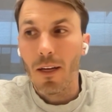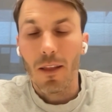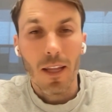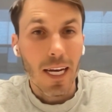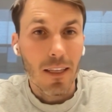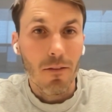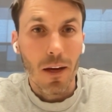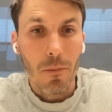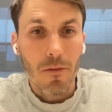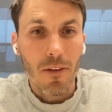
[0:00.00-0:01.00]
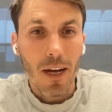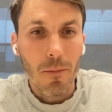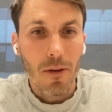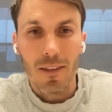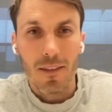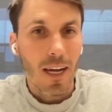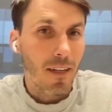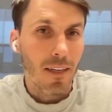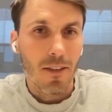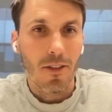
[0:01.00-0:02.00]
like the Vaporfly, but it's not
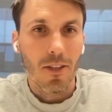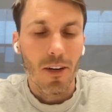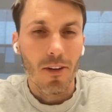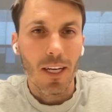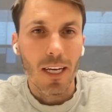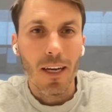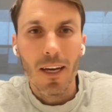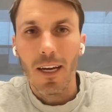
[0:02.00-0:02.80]
necessarily